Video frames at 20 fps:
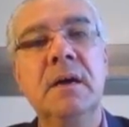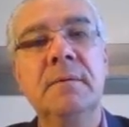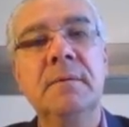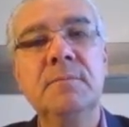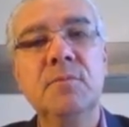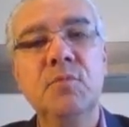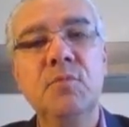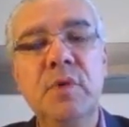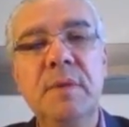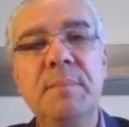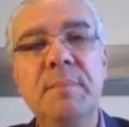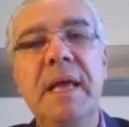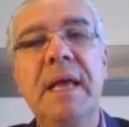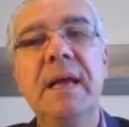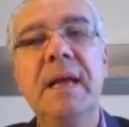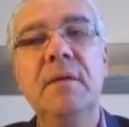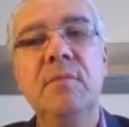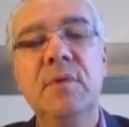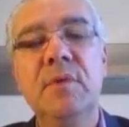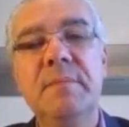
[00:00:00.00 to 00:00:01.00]
we
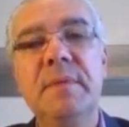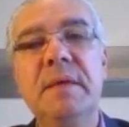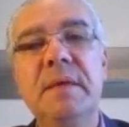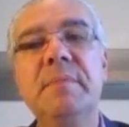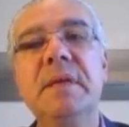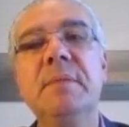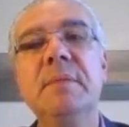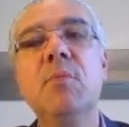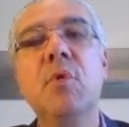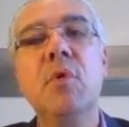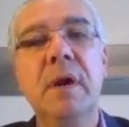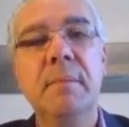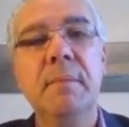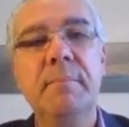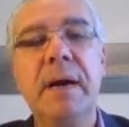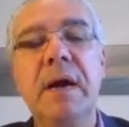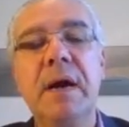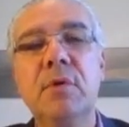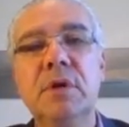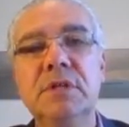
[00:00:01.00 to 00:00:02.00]
may be more
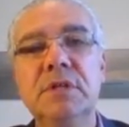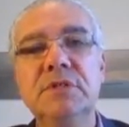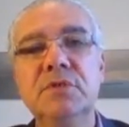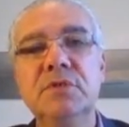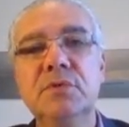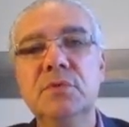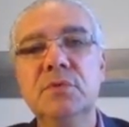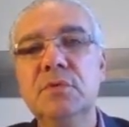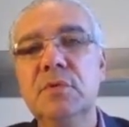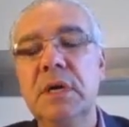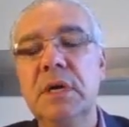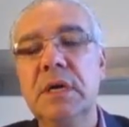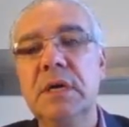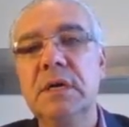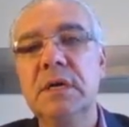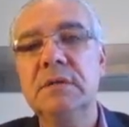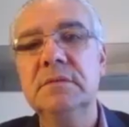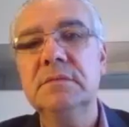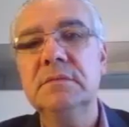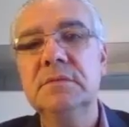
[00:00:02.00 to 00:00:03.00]
empowered
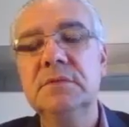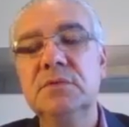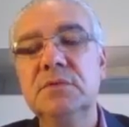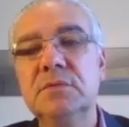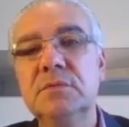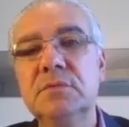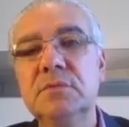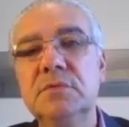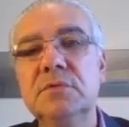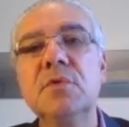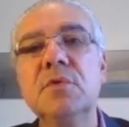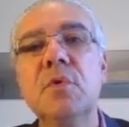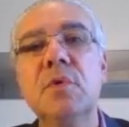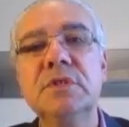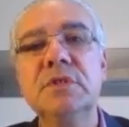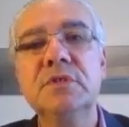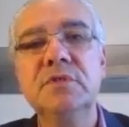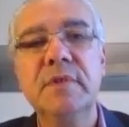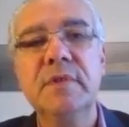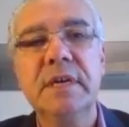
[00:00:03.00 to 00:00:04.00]
to go
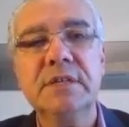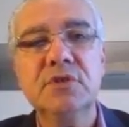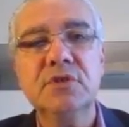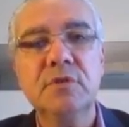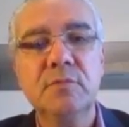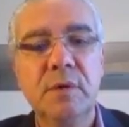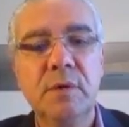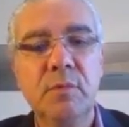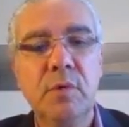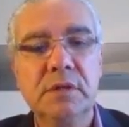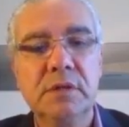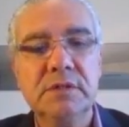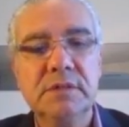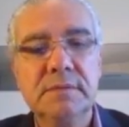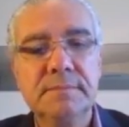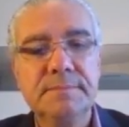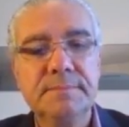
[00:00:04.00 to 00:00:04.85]
in the direction we want.